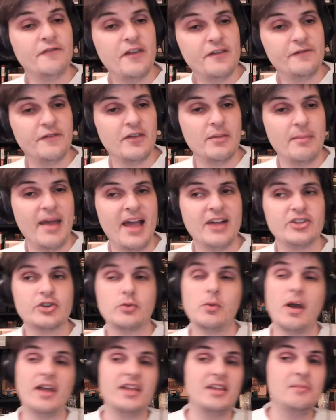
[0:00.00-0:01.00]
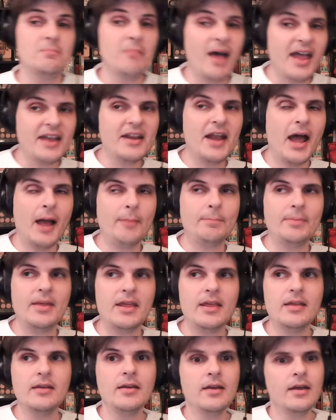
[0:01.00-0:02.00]
fit for the Magic, why he might not
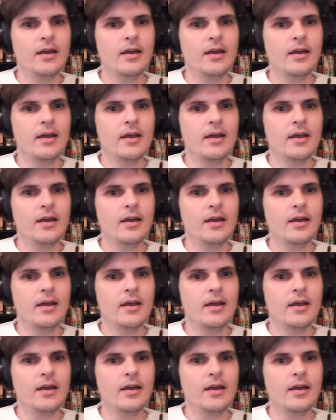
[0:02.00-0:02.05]
be,